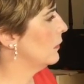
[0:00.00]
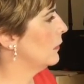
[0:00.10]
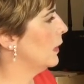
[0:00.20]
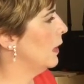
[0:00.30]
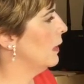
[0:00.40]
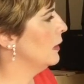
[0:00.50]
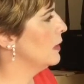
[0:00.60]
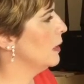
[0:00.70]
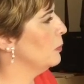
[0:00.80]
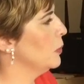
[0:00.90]
And the
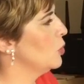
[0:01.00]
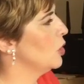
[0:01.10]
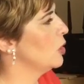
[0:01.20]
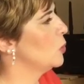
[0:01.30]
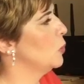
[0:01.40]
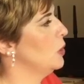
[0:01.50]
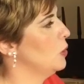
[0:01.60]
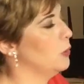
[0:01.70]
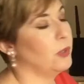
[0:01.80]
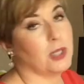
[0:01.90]
temperatures, what do
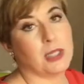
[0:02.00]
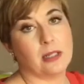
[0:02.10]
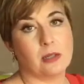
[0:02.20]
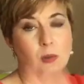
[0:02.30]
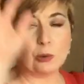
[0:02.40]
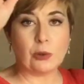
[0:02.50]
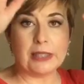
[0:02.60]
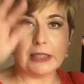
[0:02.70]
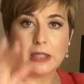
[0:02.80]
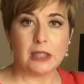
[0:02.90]
you think, are going
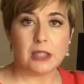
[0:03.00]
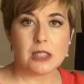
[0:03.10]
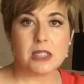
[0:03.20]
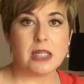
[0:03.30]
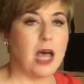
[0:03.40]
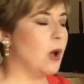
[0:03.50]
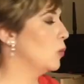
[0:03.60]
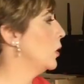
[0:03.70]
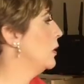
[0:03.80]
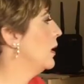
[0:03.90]
down,
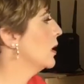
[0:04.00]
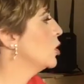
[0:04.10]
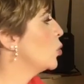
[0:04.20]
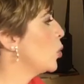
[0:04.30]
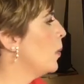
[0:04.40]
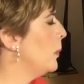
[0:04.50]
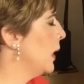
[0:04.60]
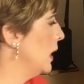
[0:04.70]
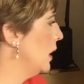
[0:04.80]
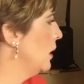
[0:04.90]
are
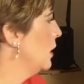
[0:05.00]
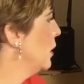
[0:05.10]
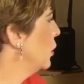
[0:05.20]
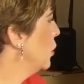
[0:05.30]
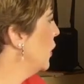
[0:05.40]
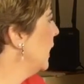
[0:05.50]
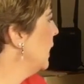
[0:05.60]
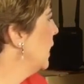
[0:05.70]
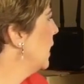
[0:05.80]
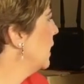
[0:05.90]
dropping, going
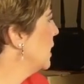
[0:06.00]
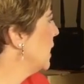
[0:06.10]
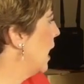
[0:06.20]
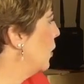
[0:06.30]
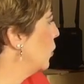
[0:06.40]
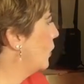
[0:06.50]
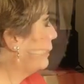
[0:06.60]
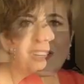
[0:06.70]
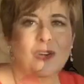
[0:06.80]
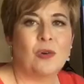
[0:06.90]
down.
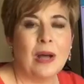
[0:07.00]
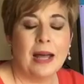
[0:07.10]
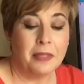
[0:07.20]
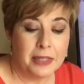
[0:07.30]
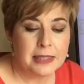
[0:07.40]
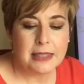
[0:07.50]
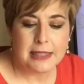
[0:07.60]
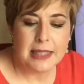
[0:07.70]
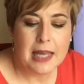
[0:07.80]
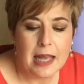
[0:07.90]
And this is
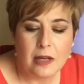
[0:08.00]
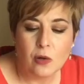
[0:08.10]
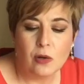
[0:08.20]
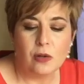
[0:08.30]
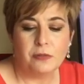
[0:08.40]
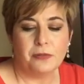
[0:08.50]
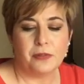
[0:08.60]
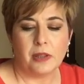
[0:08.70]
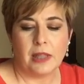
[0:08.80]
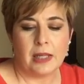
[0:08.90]
the end of
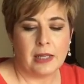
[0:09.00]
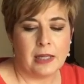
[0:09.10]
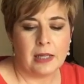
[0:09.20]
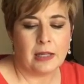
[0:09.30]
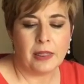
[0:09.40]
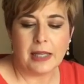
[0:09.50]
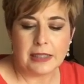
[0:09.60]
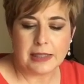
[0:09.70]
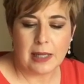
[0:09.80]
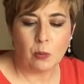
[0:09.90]
the things
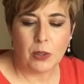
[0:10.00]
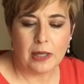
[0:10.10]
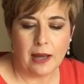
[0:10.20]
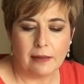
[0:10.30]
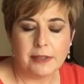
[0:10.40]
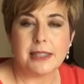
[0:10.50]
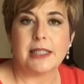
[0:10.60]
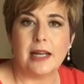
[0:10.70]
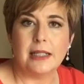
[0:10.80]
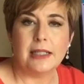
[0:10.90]
that we have
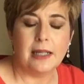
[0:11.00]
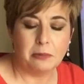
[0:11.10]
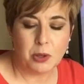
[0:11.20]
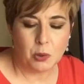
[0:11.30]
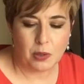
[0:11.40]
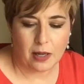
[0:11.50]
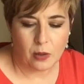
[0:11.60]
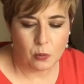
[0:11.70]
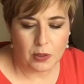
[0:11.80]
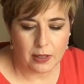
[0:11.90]
studied up to now.
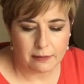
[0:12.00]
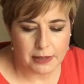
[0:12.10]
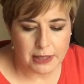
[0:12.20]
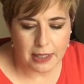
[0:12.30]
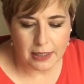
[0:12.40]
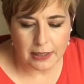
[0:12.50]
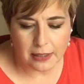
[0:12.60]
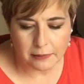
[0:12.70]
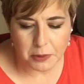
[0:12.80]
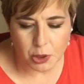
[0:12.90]
We have studied
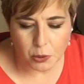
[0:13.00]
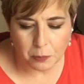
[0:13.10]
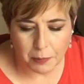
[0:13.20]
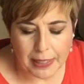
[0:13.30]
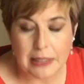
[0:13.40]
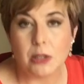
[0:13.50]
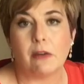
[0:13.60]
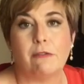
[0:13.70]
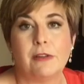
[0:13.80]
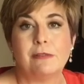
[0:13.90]
up to page
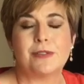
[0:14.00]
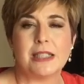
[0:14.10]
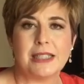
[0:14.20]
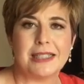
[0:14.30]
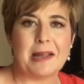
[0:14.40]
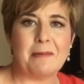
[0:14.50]
57.